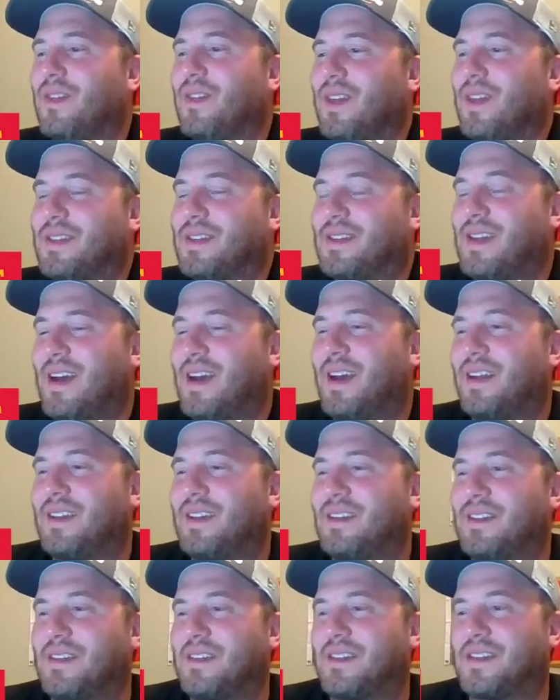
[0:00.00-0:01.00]
let's
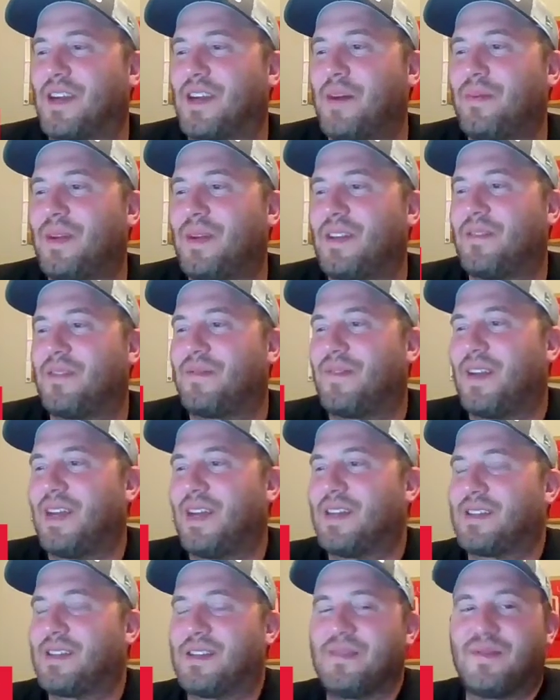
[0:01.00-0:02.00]
jump into
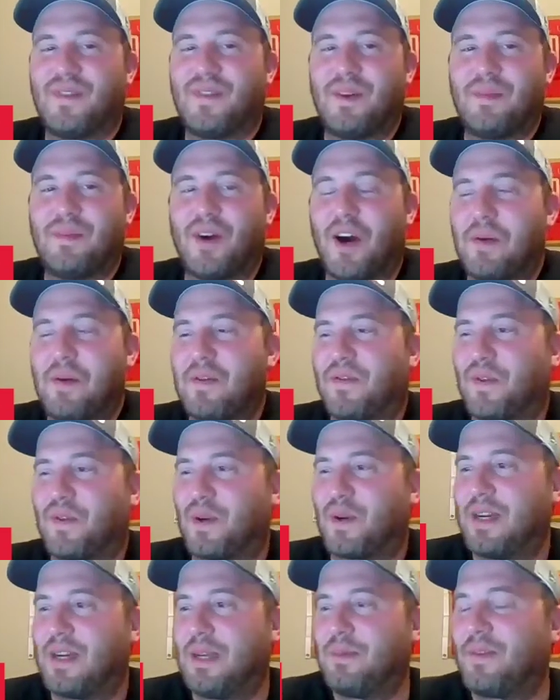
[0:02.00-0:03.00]
fantasy football
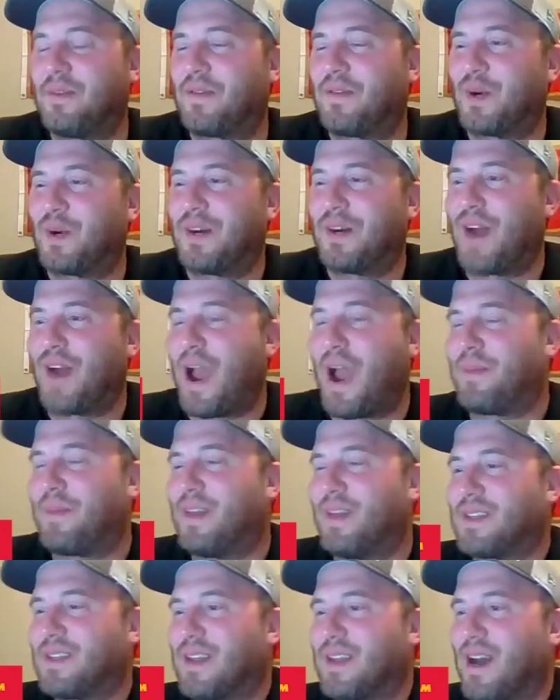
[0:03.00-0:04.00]
before we wrap
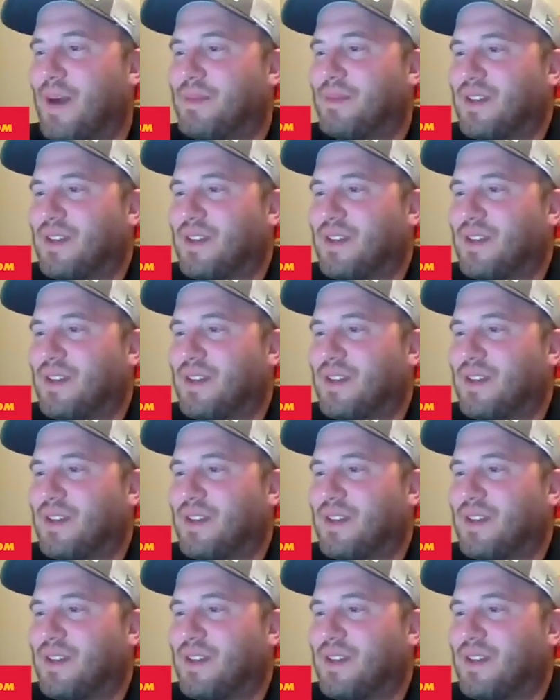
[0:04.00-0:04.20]
this up.